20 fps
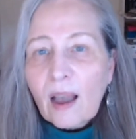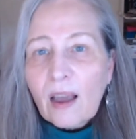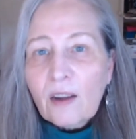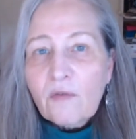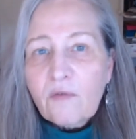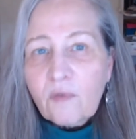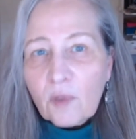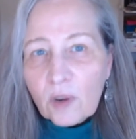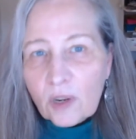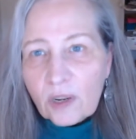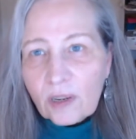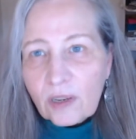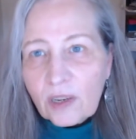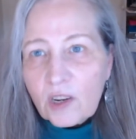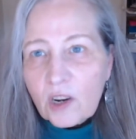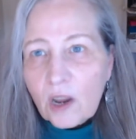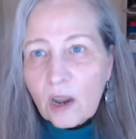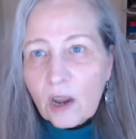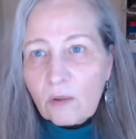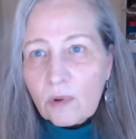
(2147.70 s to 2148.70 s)

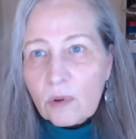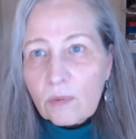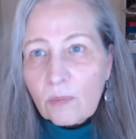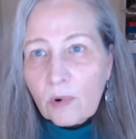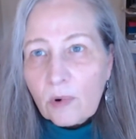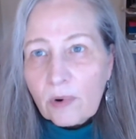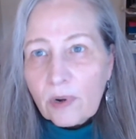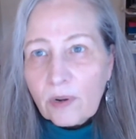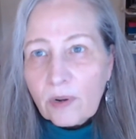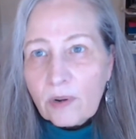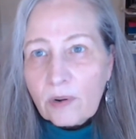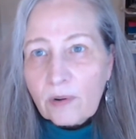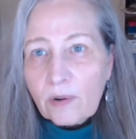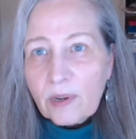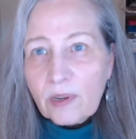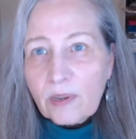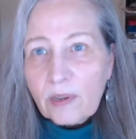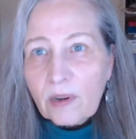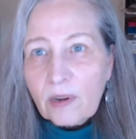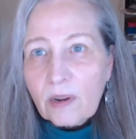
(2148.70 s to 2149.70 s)
Unfortunately, John was more
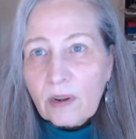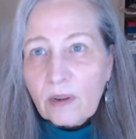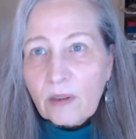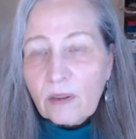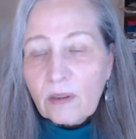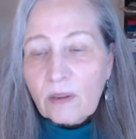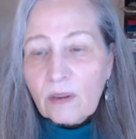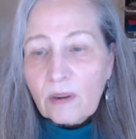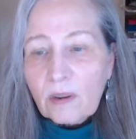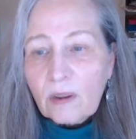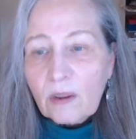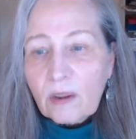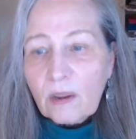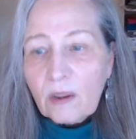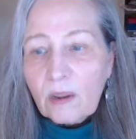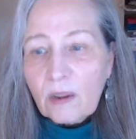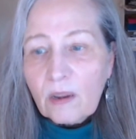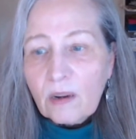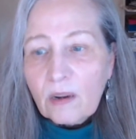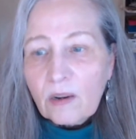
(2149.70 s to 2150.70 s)
interested
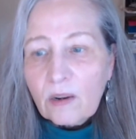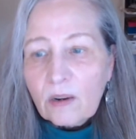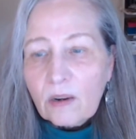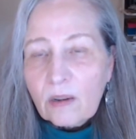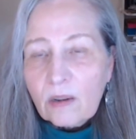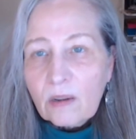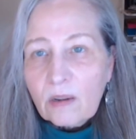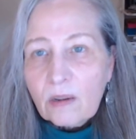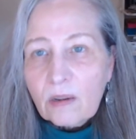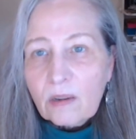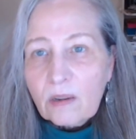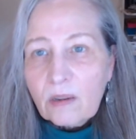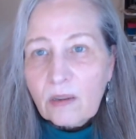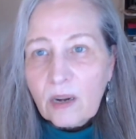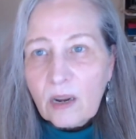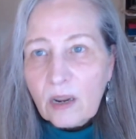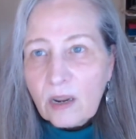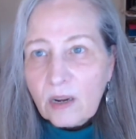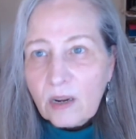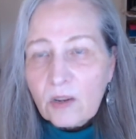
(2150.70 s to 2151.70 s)
in
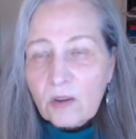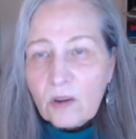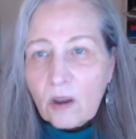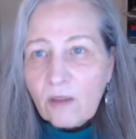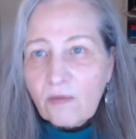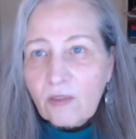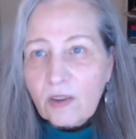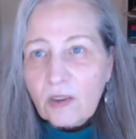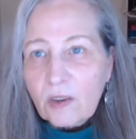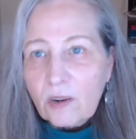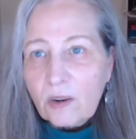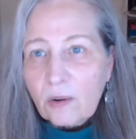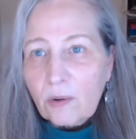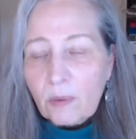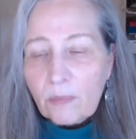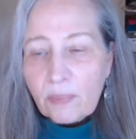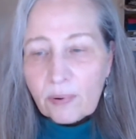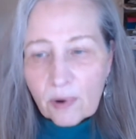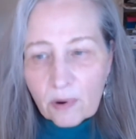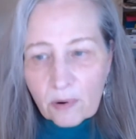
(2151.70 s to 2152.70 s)
sitting in his office and
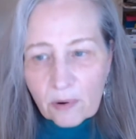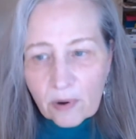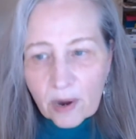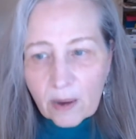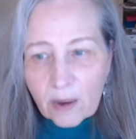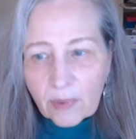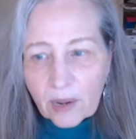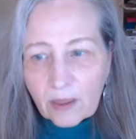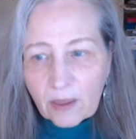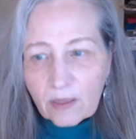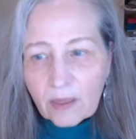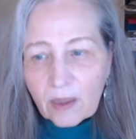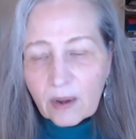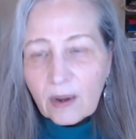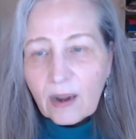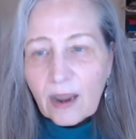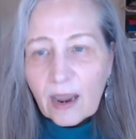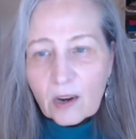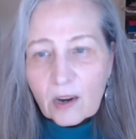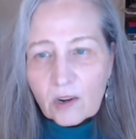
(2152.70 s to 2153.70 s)
doing programming
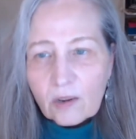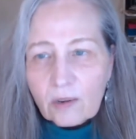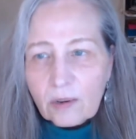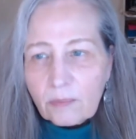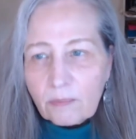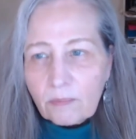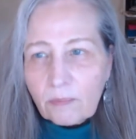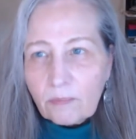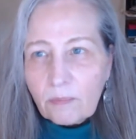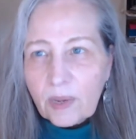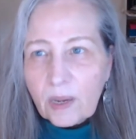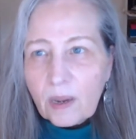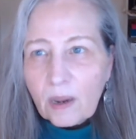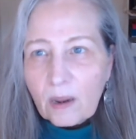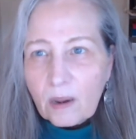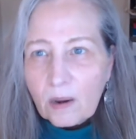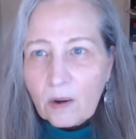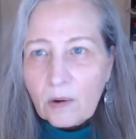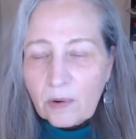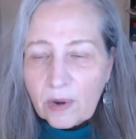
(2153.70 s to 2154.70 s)
than in actually
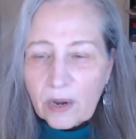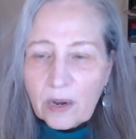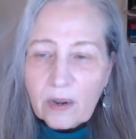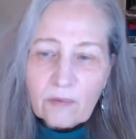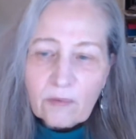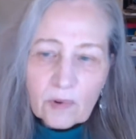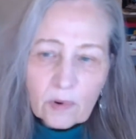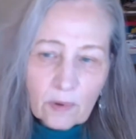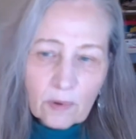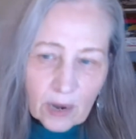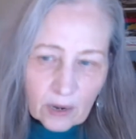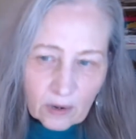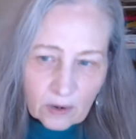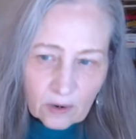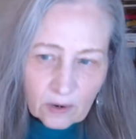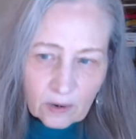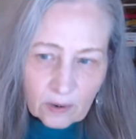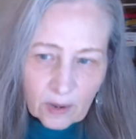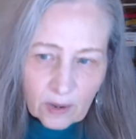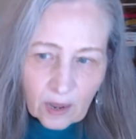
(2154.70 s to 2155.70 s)
being a creative
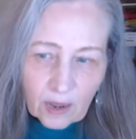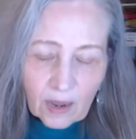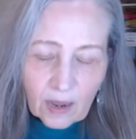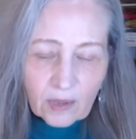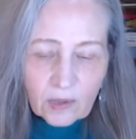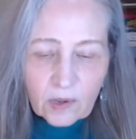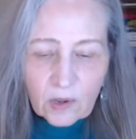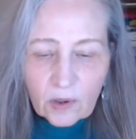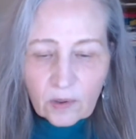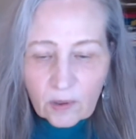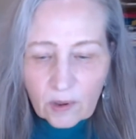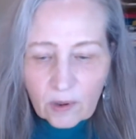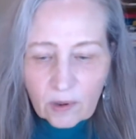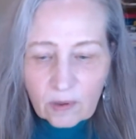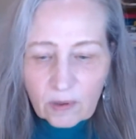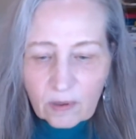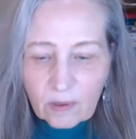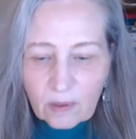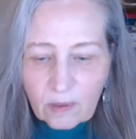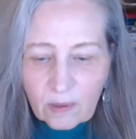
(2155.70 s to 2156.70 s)
director. And
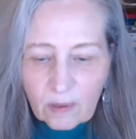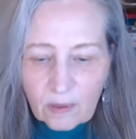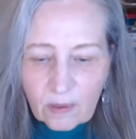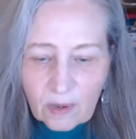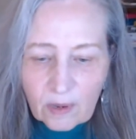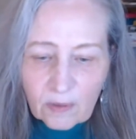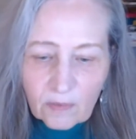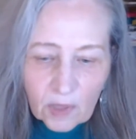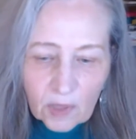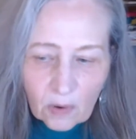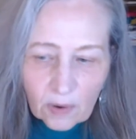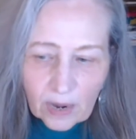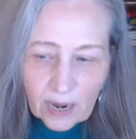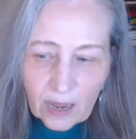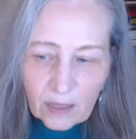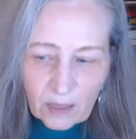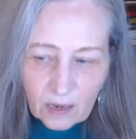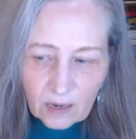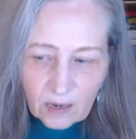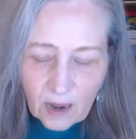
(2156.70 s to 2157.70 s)
so even though he
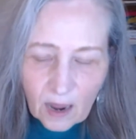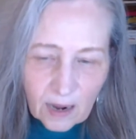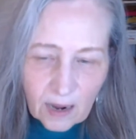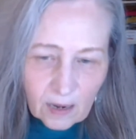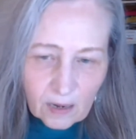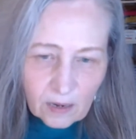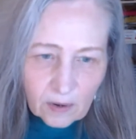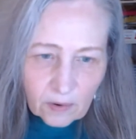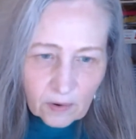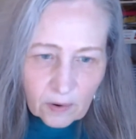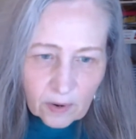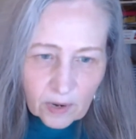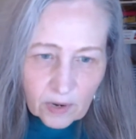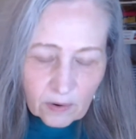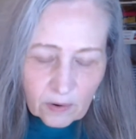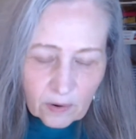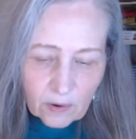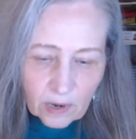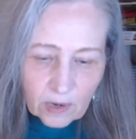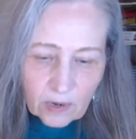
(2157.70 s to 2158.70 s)
had the title of
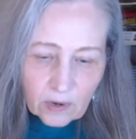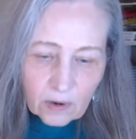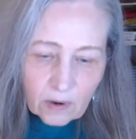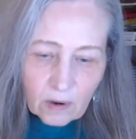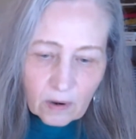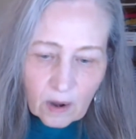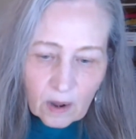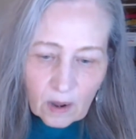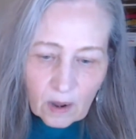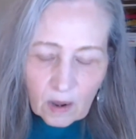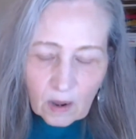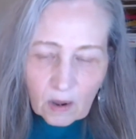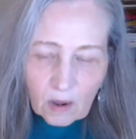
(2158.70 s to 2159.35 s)
creative director,